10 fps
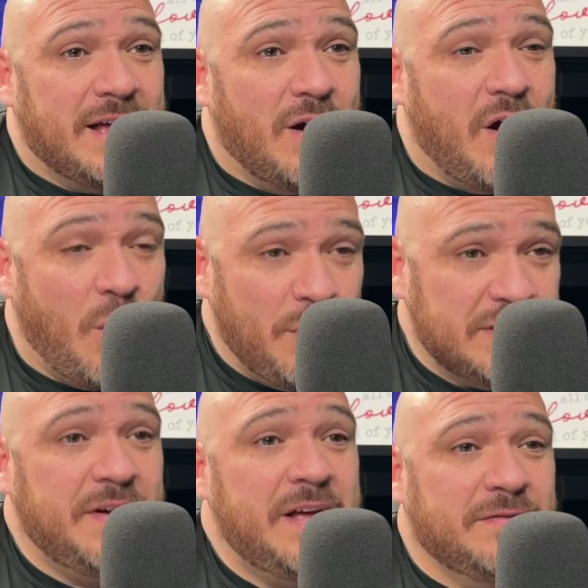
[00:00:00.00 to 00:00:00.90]
Always
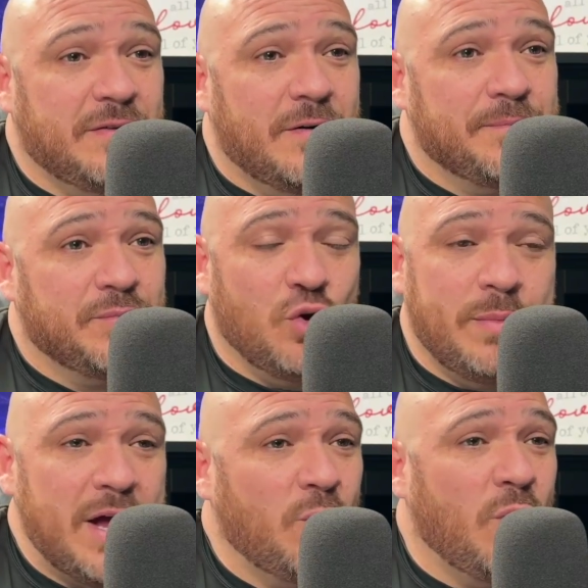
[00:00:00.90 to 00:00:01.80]
faithful, no
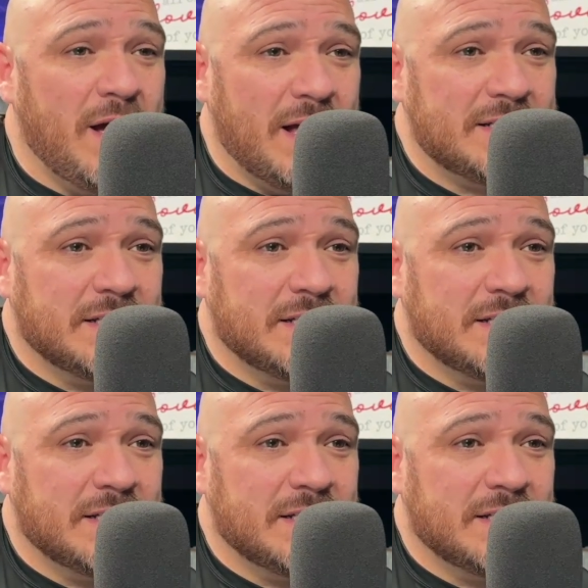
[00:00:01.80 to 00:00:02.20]
matter what.